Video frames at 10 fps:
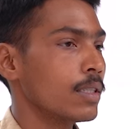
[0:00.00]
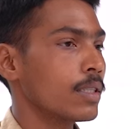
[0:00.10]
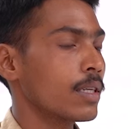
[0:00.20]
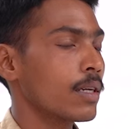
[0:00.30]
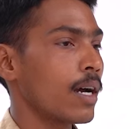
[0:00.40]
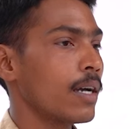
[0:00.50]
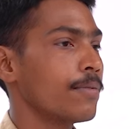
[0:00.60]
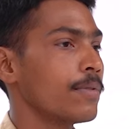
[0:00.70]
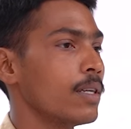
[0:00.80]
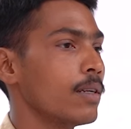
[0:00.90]
Sir, I
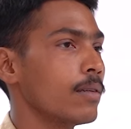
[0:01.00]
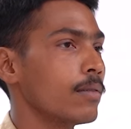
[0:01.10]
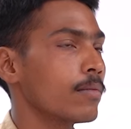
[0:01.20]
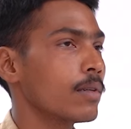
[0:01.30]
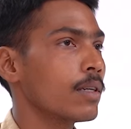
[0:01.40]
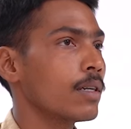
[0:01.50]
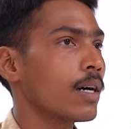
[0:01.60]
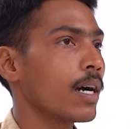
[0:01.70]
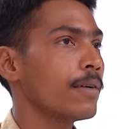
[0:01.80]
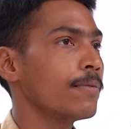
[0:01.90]
feel
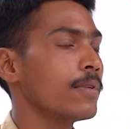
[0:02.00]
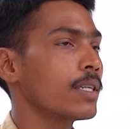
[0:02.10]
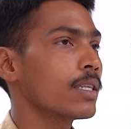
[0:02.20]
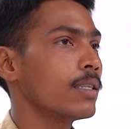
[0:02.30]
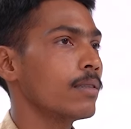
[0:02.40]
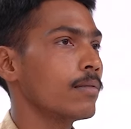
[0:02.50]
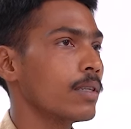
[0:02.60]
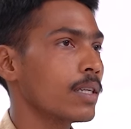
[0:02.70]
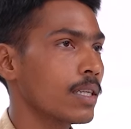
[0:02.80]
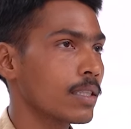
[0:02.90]
I am weak in
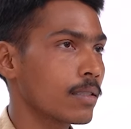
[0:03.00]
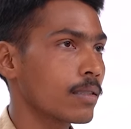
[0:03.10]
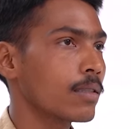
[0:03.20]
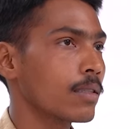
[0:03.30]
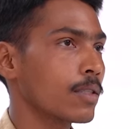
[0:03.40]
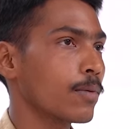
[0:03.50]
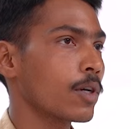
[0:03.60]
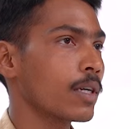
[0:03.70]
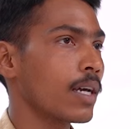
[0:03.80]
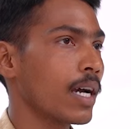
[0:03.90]
English
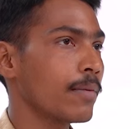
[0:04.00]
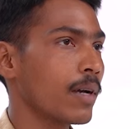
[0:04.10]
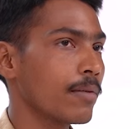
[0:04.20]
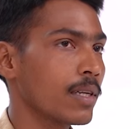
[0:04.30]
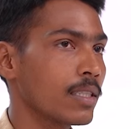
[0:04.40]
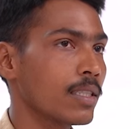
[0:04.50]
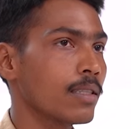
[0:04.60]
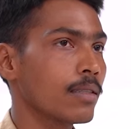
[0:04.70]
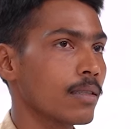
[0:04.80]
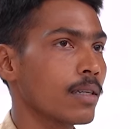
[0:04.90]
spoken. I am average
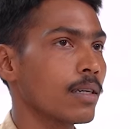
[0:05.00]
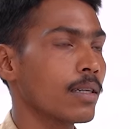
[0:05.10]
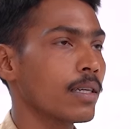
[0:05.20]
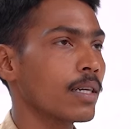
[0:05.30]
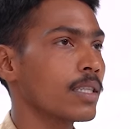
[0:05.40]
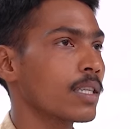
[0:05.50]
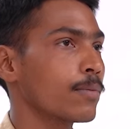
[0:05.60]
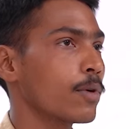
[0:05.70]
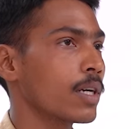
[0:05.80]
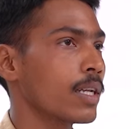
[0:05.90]
in English
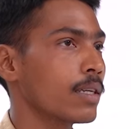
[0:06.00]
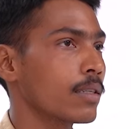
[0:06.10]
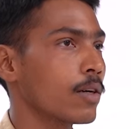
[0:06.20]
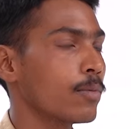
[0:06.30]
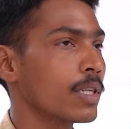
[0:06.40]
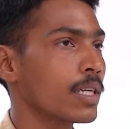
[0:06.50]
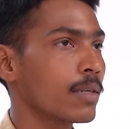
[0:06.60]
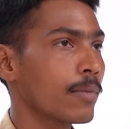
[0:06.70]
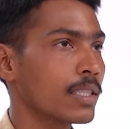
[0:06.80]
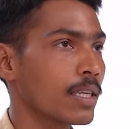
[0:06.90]
spoken and communicate
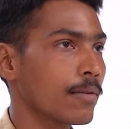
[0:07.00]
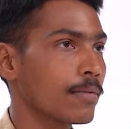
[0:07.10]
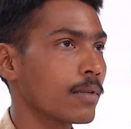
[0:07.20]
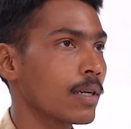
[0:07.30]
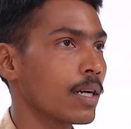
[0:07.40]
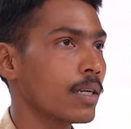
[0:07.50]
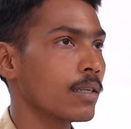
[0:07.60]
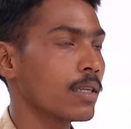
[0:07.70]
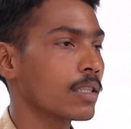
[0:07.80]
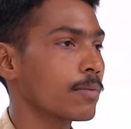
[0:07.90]
myself
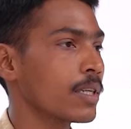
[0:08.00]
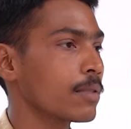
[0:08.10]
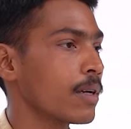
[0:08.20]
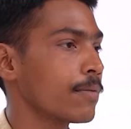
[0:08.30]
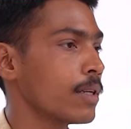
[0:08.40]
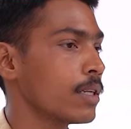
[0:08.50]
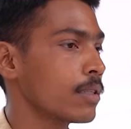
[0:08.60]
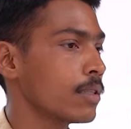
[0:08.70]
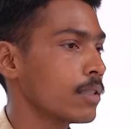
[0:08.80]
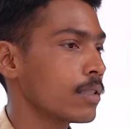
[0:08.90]
and express my feeling.
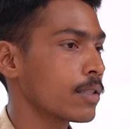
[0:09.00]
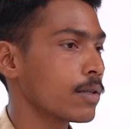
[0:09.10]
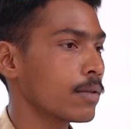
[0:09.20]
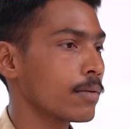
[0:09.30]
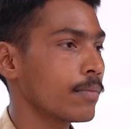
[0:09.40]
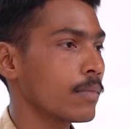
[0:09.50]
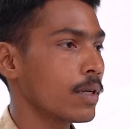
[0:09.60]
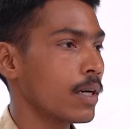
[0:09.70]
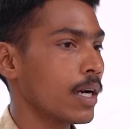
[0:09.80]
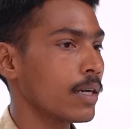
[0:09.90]
So,
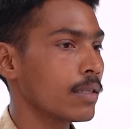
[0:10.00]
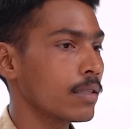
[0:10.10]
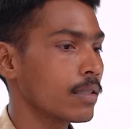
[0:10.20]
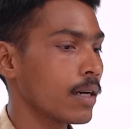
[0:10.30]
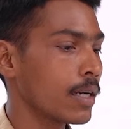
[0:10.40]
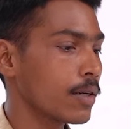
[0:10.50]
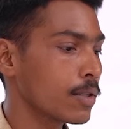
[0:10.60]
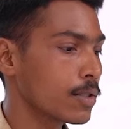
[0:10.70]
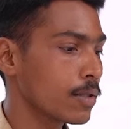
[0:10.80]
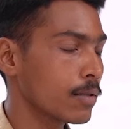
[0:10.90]
and I
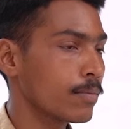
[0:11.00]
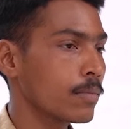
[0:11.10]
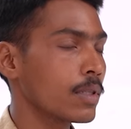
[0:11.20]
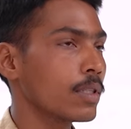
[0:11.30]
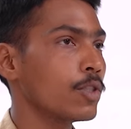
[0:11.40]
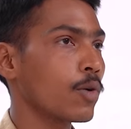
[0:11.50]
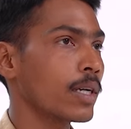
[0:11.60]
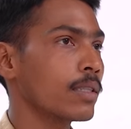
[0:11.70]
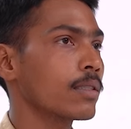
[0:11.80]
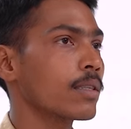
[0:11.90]
also
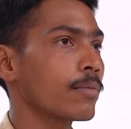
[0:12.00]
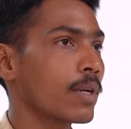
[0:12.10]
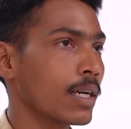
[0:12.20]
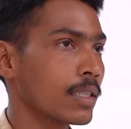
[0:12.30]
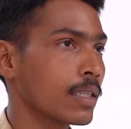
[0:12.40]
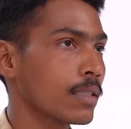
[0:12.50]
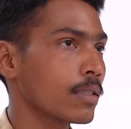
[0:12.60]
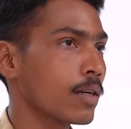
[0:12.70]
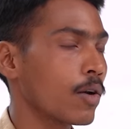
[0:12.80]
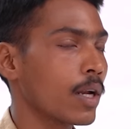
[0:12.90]
join some classes,
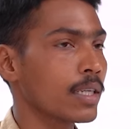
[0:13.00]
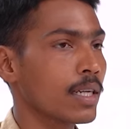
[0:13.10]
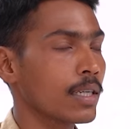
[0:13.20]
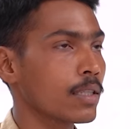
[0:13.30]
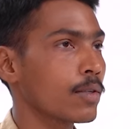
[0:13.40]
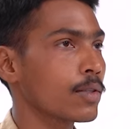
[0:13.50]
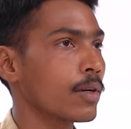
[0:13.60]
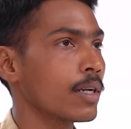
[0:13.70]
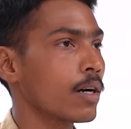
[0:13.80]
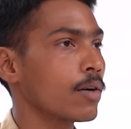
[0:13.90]
online class also,
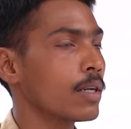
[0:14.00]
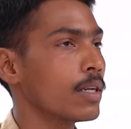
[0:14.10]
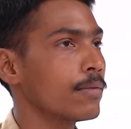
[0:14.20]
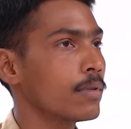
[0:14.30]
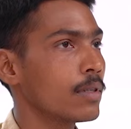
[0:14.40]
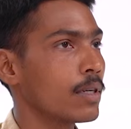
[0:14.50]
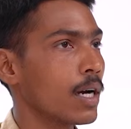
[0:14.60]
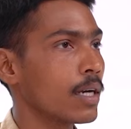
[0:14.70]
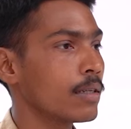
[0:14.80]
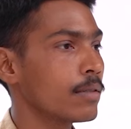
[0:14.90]
and on leave
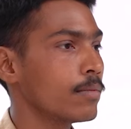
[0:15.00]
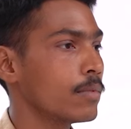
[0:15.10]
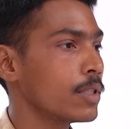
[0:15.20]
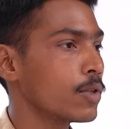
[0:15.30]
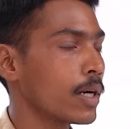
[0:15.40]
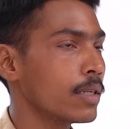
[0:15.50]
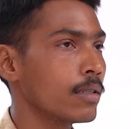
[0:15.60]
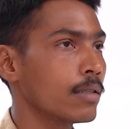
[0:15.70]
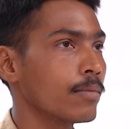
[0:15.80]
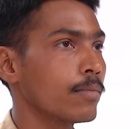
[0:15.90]
I joined
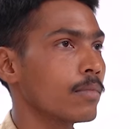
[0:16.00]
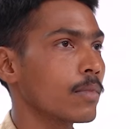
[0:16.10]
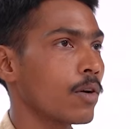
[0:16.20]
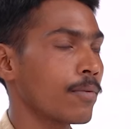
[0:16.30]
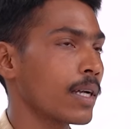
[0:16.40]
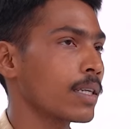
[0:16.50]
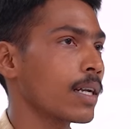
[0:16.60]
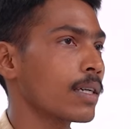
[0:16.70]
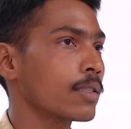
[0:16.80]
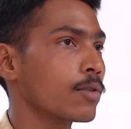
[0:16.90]
offline
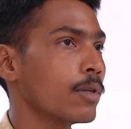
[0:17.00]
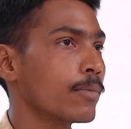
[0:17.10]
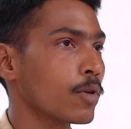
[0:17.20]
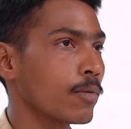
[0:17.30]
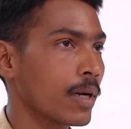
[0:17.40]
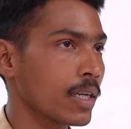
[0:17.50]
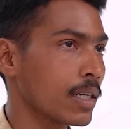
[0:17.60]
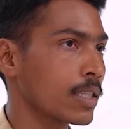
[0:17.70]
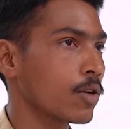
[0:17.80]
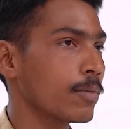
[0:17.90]
class to improve my
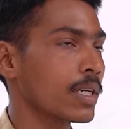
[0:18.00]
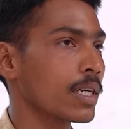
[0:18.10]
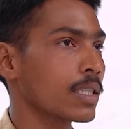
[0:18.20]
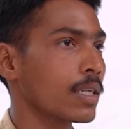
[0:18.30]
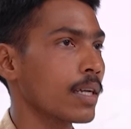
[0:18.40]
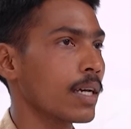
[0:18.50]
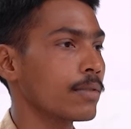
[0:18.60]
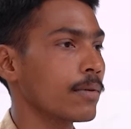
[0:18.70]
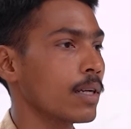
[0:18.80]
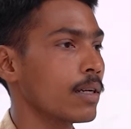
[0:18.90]
English communication as
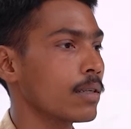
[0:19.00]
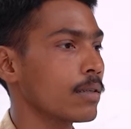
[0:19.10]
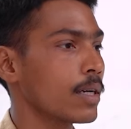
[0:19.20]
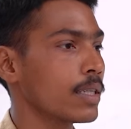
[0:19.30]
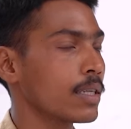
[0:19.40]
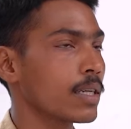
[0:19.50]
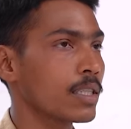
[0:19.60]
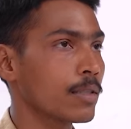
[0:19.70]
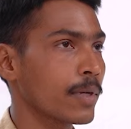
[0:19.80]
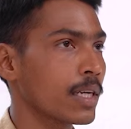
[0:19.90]
well as English
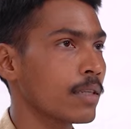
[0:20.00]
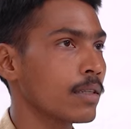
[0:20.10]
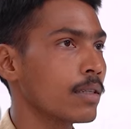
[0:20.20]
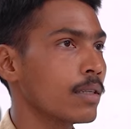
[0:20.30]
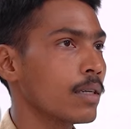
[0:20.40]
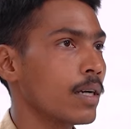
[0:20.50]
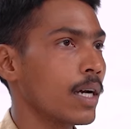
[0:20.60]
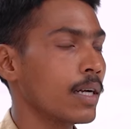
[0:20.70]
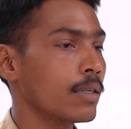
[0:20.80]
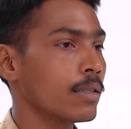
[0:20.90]
speaking
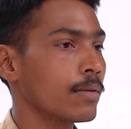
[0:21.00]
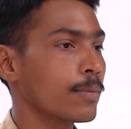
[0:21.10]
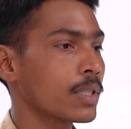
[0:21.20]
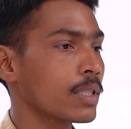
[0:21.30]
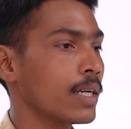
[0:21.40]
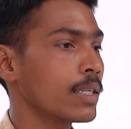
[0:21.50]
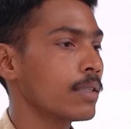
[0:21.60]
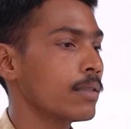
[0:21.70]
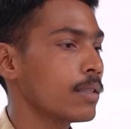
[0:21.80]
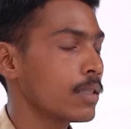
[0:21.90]
and
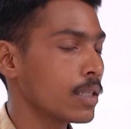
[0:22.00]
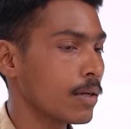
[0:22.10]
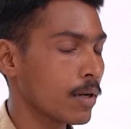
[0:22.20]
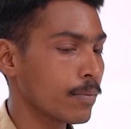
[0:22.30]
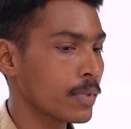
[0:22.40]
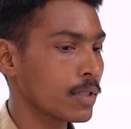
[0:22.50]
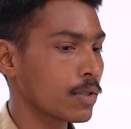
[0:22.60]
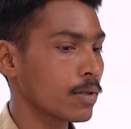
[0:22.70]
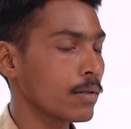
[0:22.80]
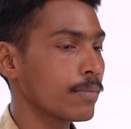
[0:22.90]
personality development.
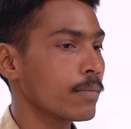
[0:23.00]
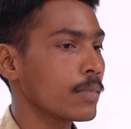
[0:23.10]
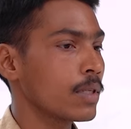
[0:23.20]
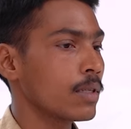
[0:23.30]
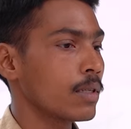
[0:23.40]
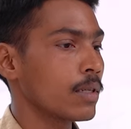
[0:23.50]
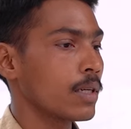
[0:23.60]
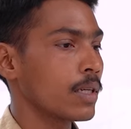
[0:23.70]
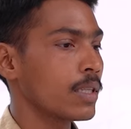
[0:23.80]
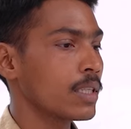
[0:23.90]
So
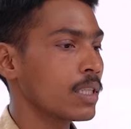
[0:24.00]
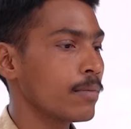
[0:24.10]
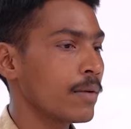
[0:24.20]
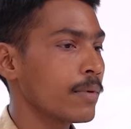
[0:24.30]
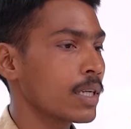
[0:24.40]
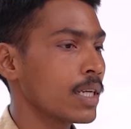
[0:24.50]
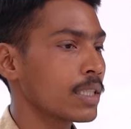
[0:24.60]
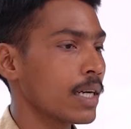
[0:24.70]
this is my weakness.